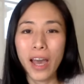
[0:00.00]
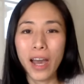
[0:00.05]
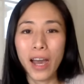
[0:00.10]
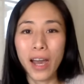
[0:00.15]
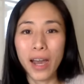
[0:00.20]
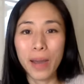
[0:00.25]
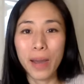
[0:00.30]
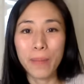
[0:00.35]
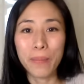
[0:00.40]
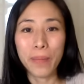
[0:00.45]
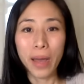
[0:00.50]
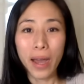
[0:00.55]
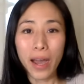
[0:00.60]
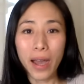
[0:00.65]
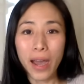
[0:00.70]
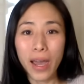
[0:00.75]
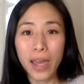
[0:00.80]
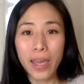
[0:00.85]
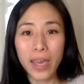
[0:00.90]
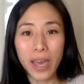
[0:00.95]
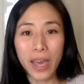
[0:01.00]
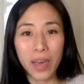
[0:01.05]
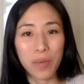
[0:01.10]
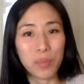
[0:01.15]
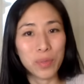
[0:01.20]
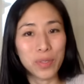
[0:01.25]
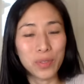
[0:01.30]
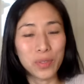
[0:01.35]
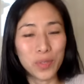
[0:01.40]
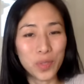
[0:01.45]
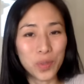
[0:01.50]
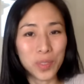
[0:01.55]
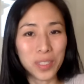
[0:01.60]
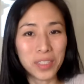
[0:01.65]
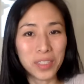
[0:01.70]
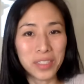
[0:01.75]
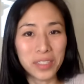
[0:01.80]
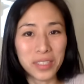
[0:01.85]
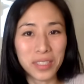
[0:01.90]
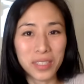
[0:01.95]
I have been
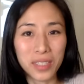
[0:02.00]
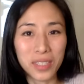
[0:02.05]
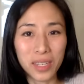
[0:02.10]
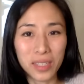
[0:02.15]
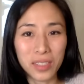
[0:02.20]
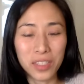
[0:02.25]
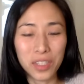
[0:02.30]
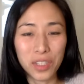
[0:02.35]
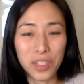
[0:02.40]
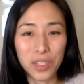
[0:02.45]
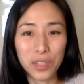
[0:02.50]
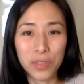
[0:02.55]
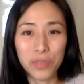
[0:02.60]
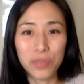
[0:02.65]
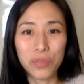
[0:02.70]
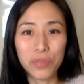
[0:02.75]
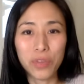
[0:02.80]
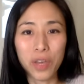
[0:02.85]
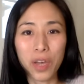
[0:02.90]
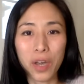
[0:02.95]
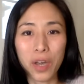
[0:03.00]
using this set of